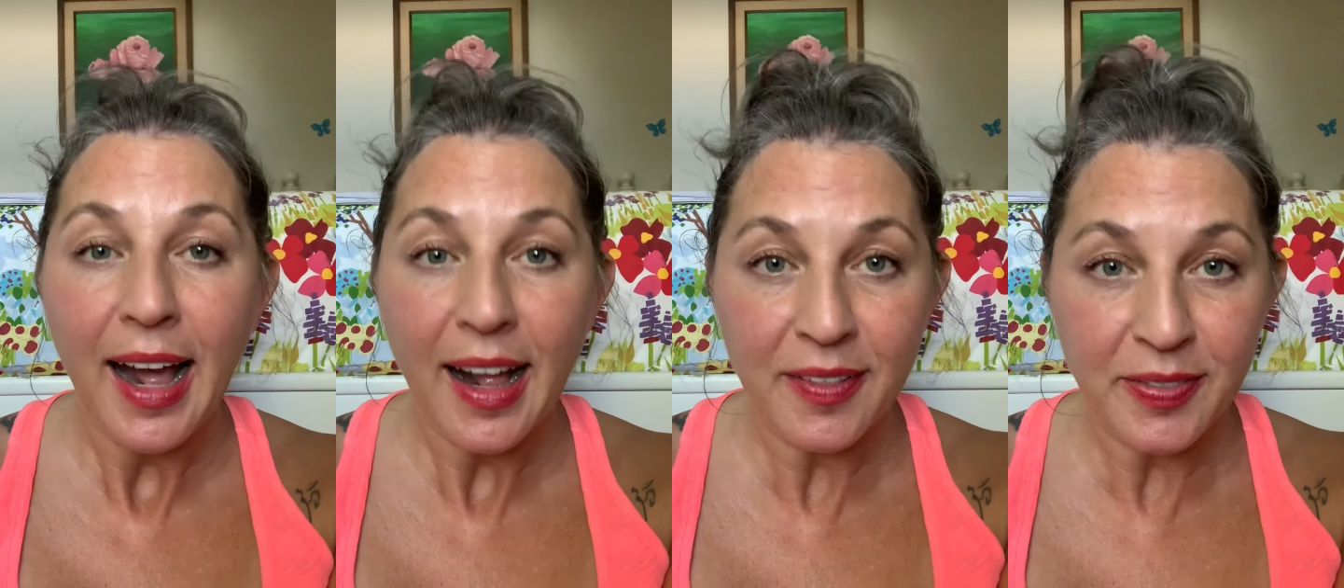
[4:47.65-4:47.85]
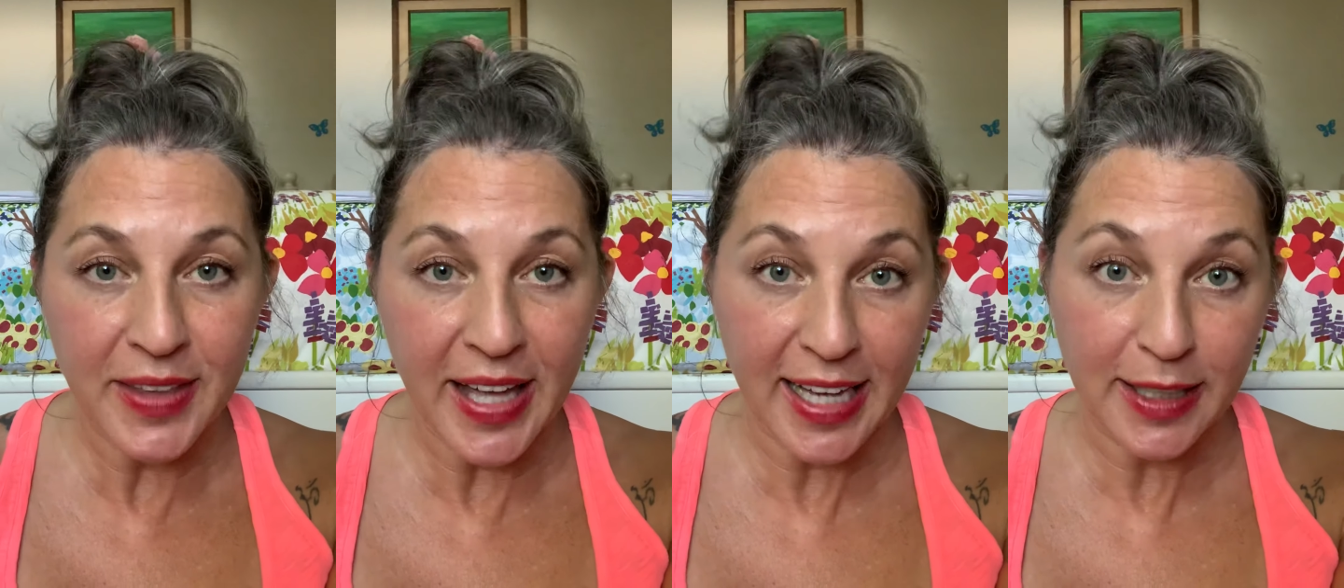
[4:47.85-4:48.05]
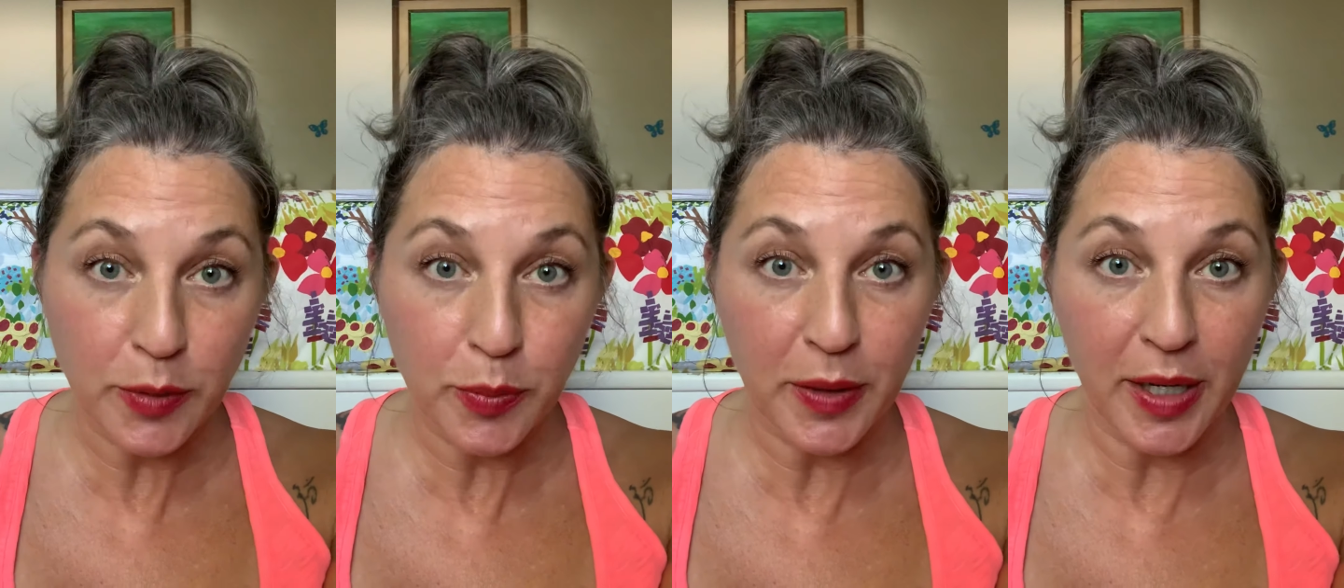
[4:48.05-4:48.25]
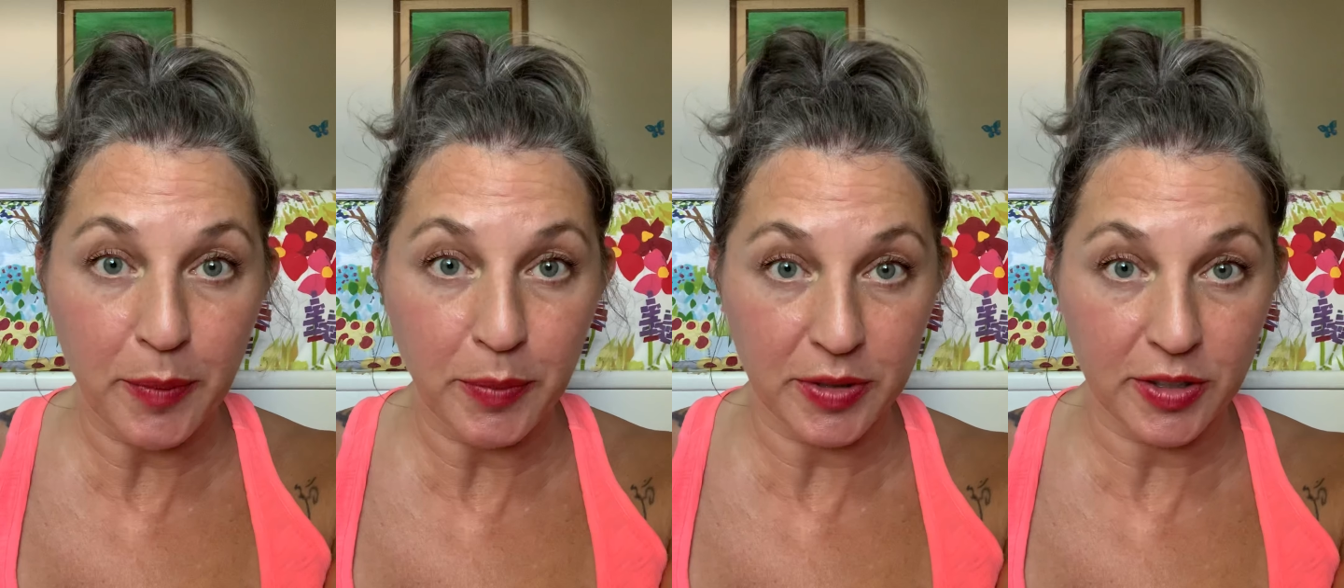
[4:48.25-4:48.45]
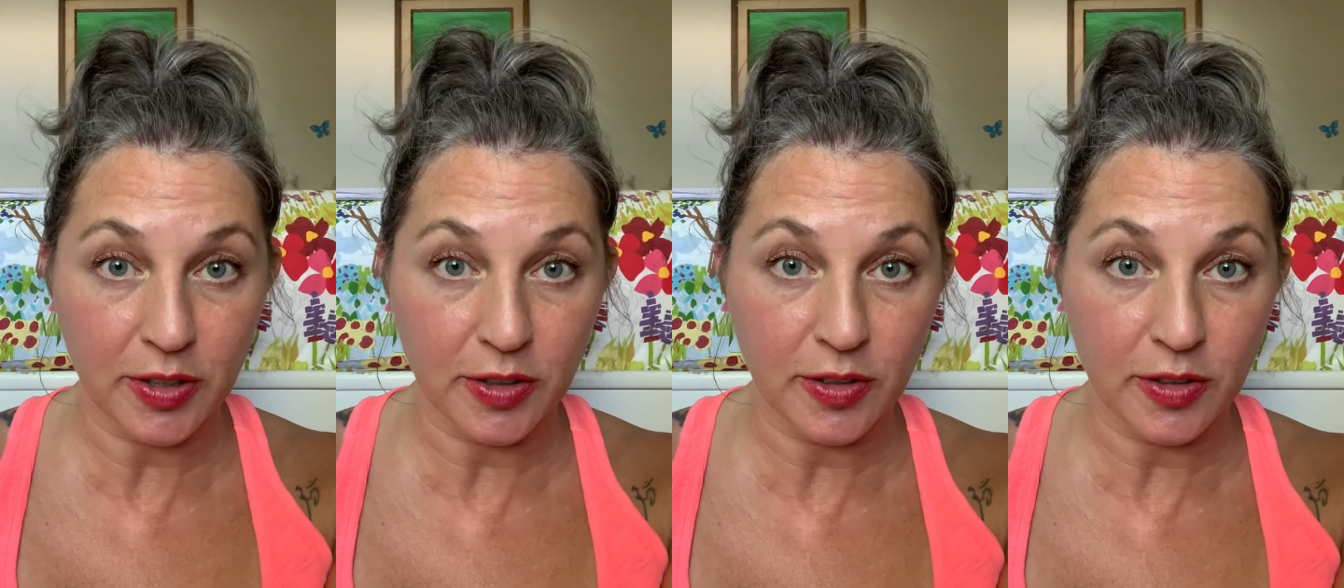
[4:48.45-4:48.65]
and that's what i
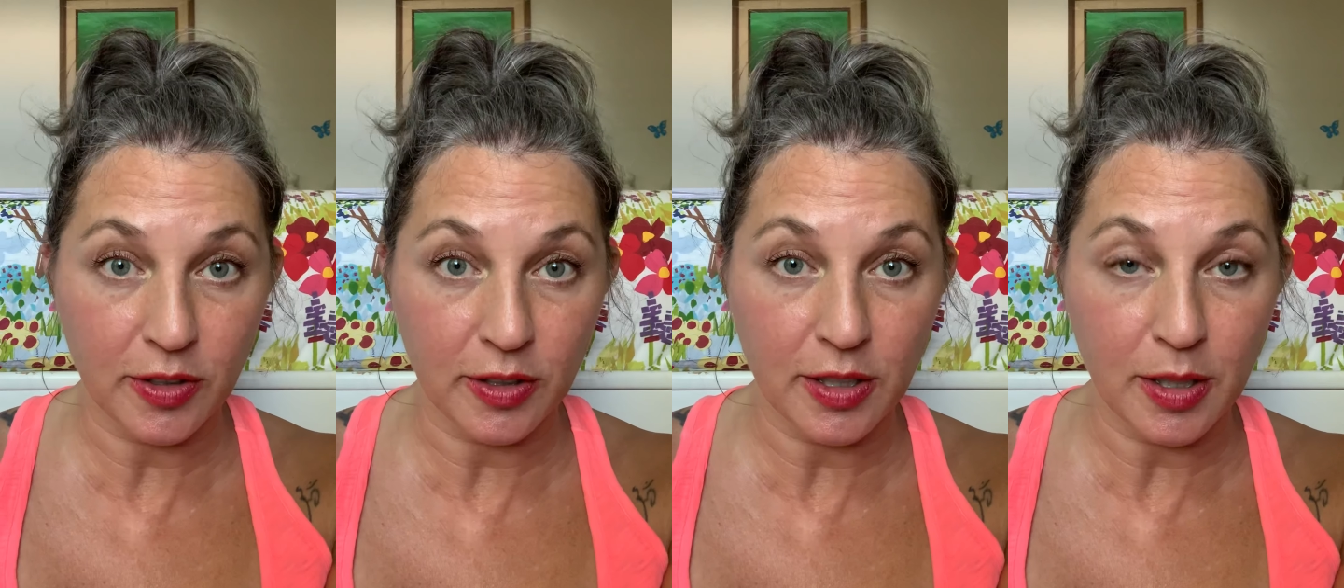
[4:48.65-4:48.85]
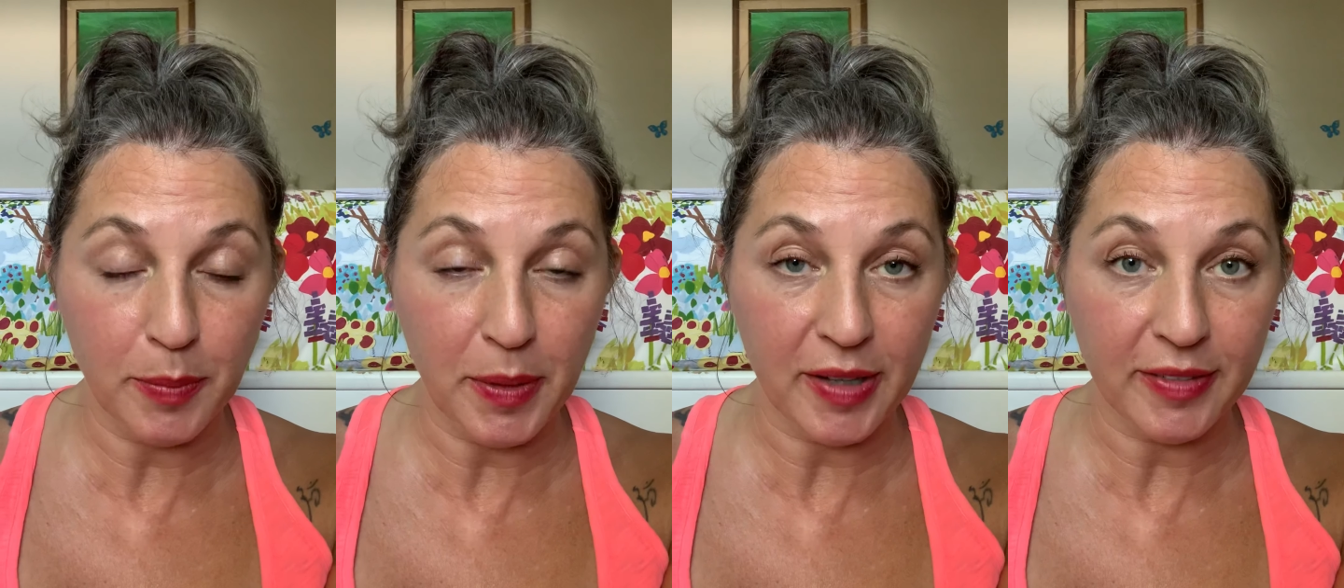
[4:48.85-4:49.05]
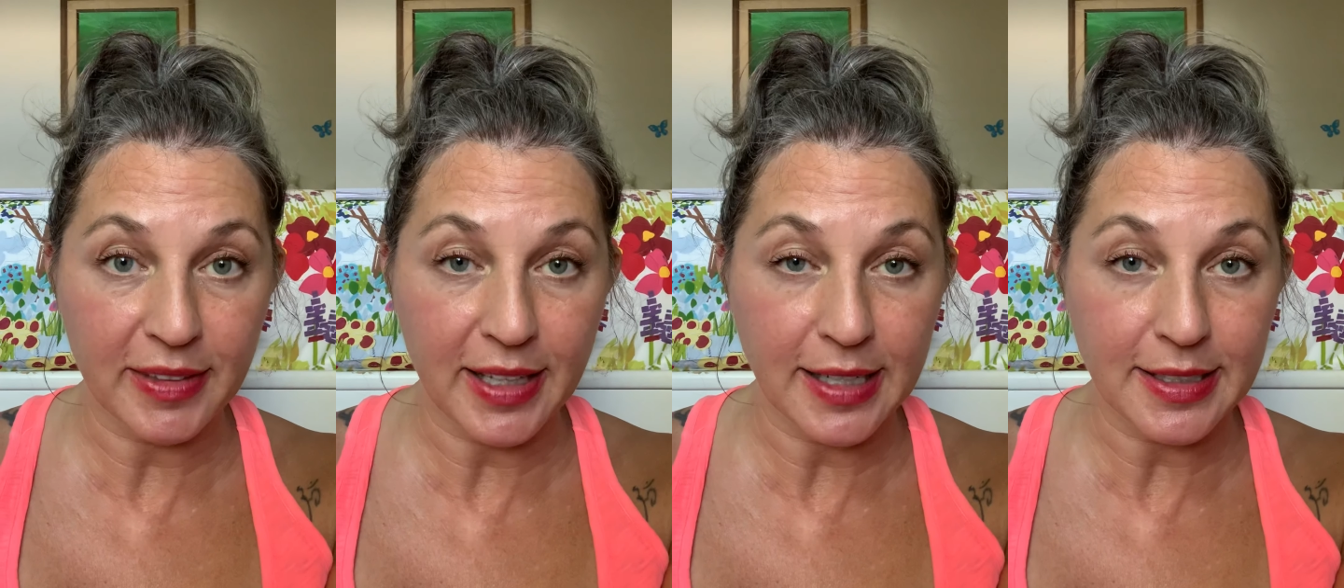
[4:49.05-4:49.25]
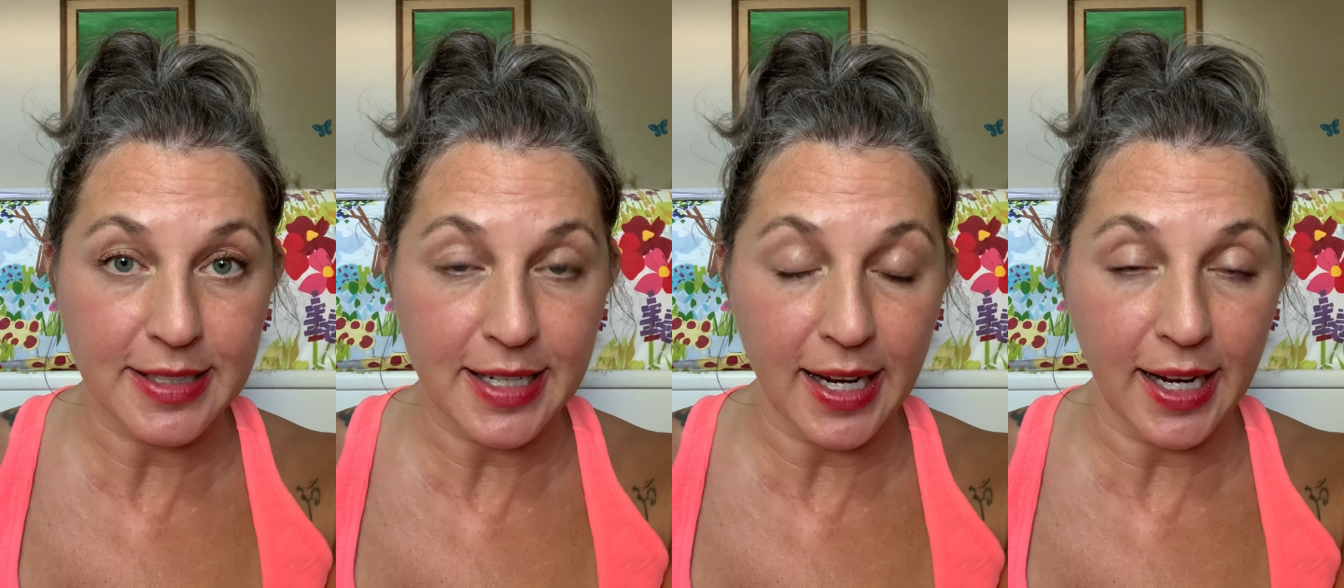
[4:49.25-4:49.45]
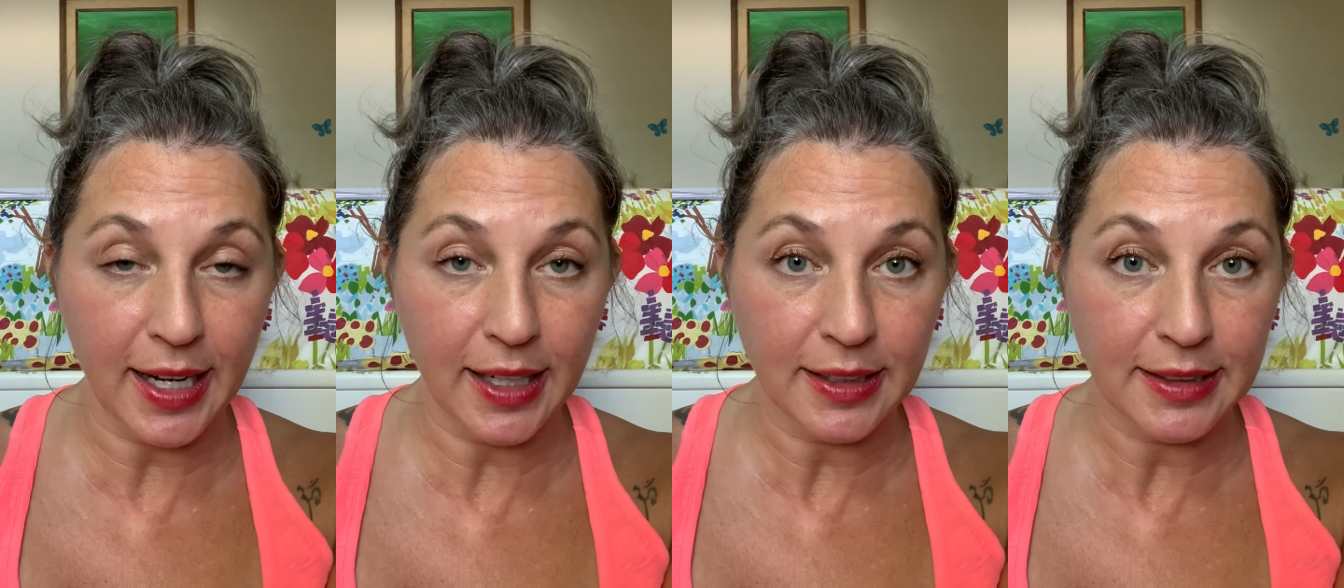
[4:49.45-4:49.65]
was concerned about that
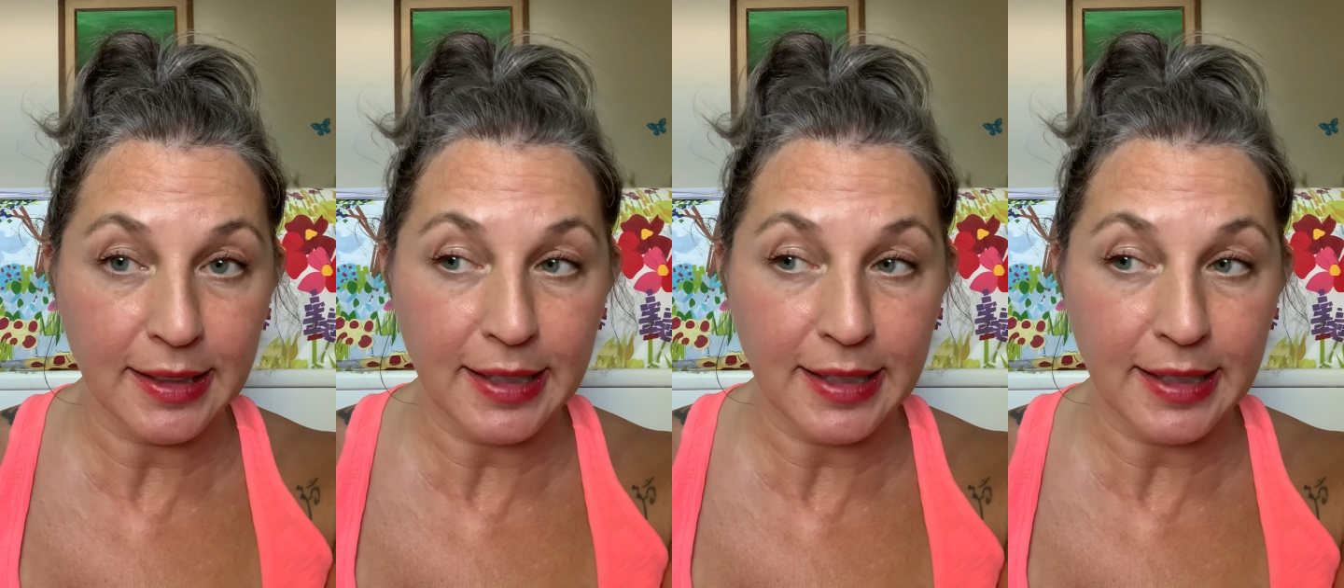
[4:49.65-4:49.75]
day